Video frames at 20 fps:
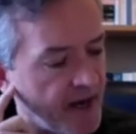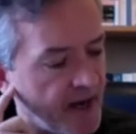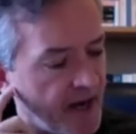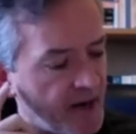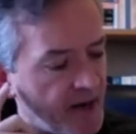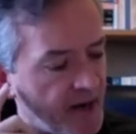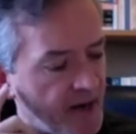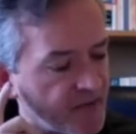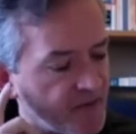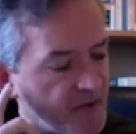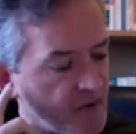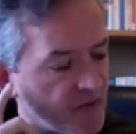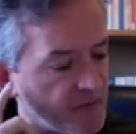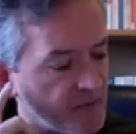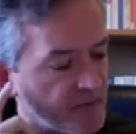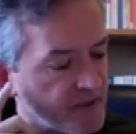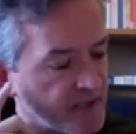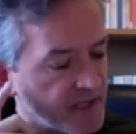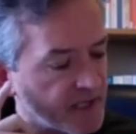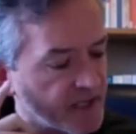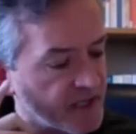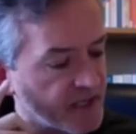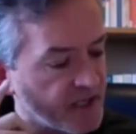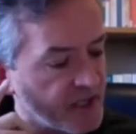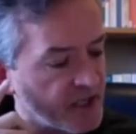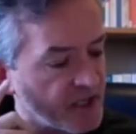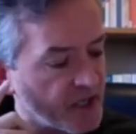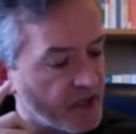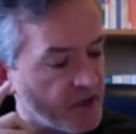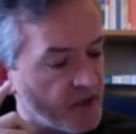I always feel from
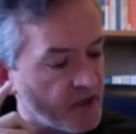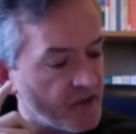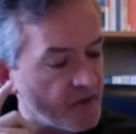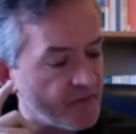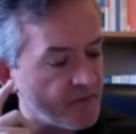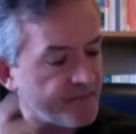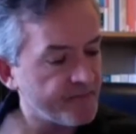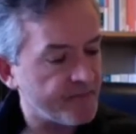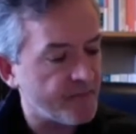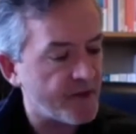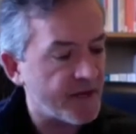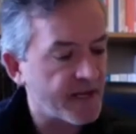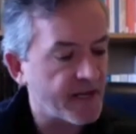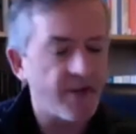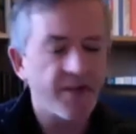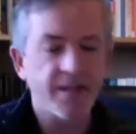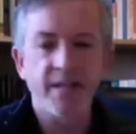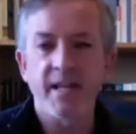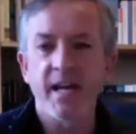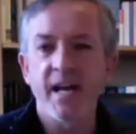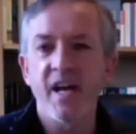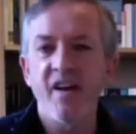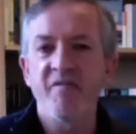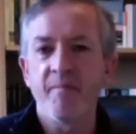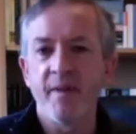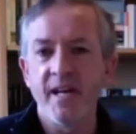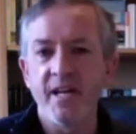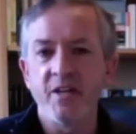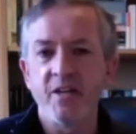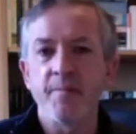62 when it goes into that F
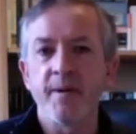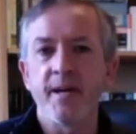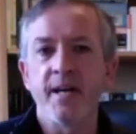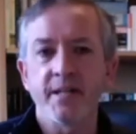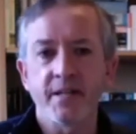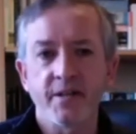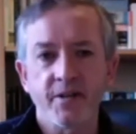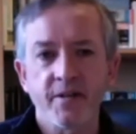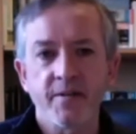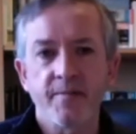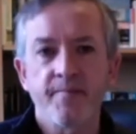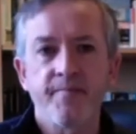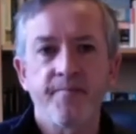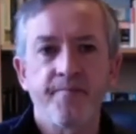major passage.